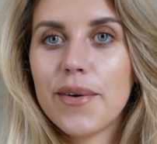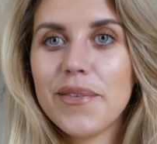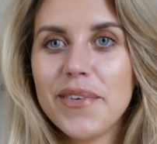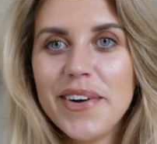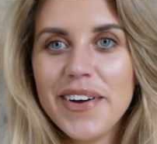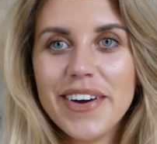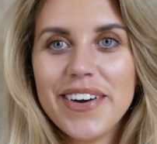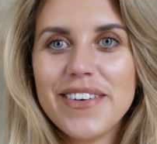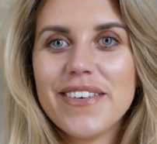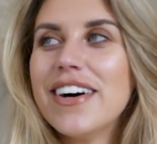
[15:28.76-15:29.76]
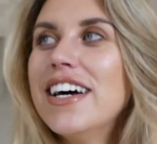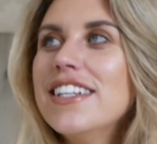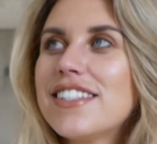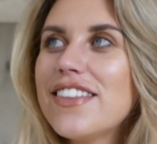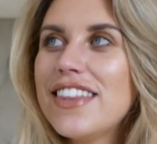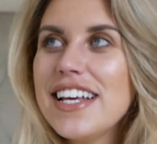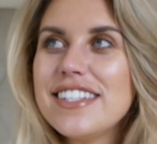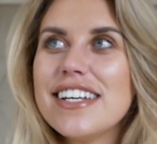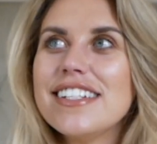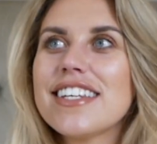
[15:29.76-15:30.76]
Woohoo! So
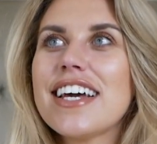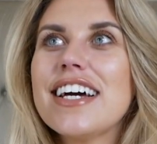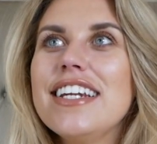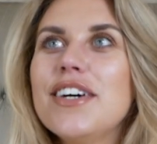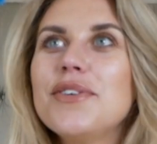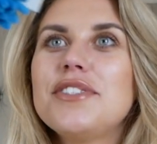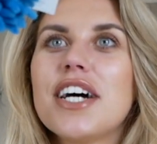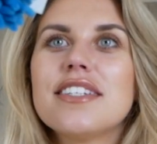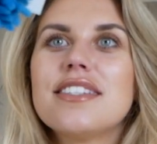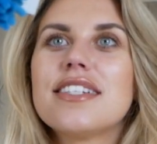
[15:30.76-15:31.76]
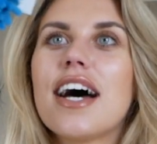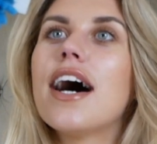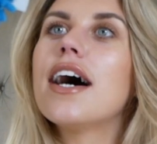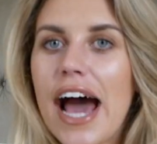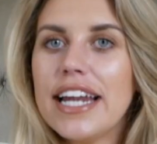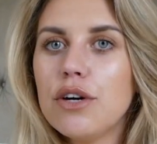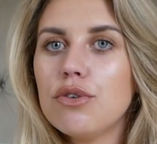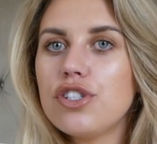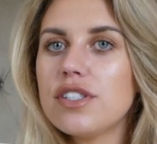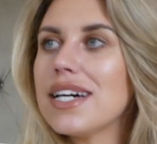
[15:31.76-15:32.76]
this is like a little duster and it
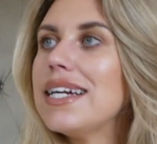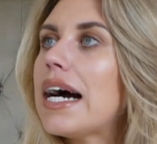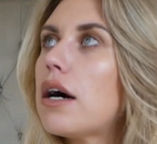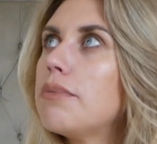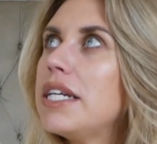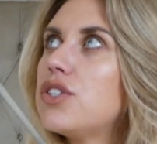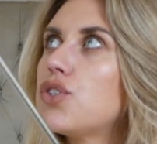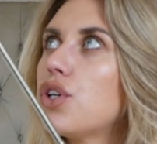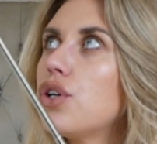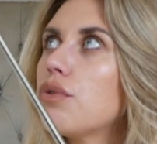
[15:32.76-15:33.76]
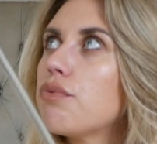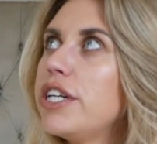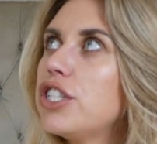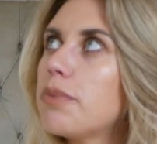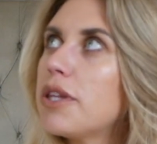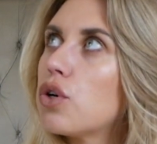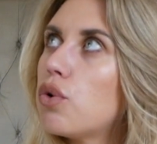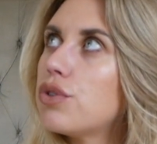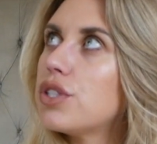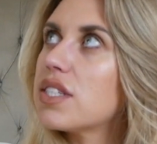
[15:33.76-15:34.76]
will just allow me to reach up in the
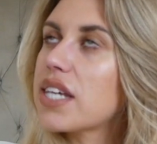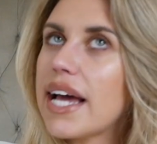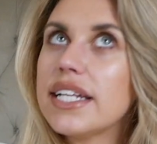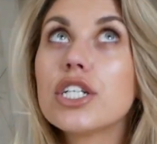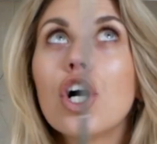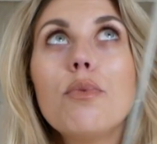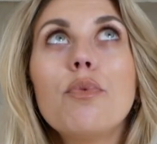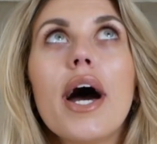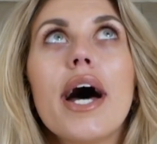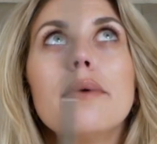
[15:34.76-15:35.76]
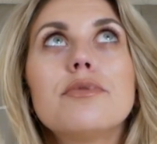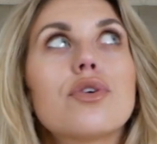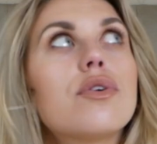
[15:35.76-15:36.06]
corners to get any cobwebs